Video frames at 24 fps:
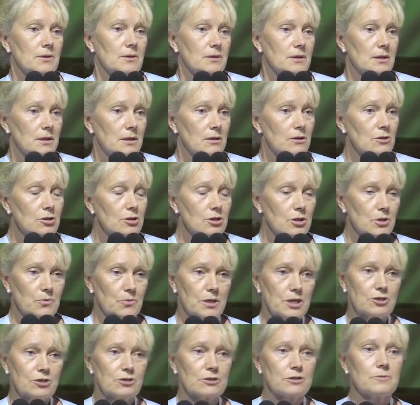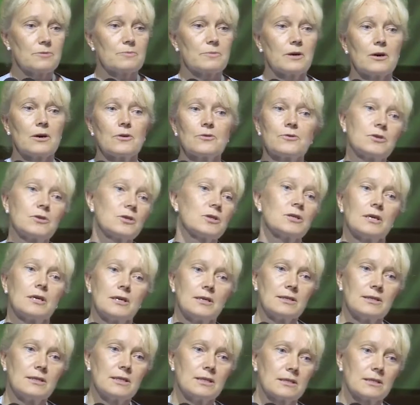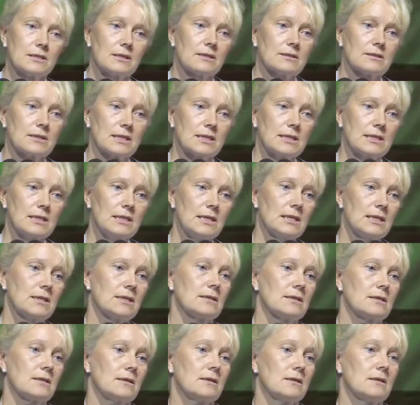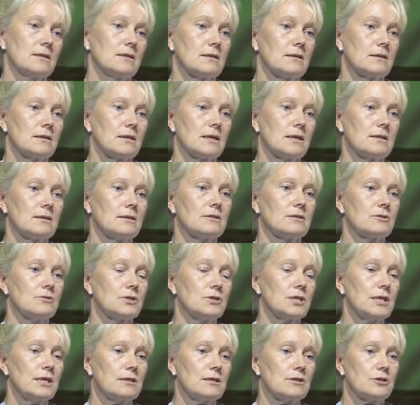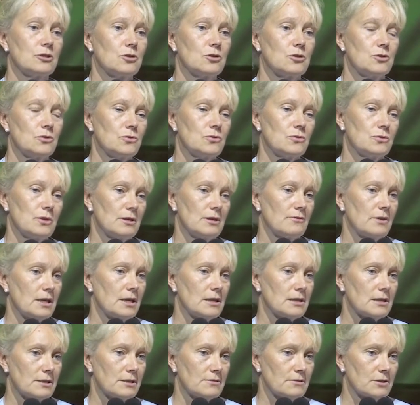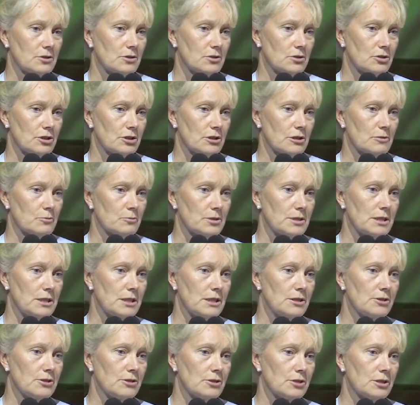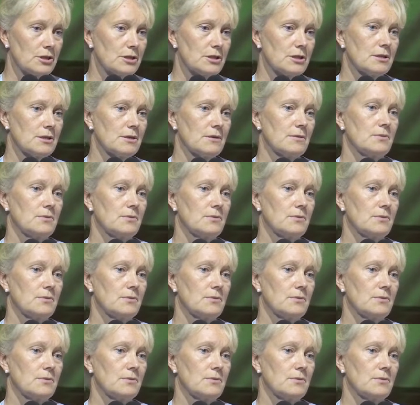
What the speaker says: There are also questions about this technique. You need 2 invasive surgical procedures.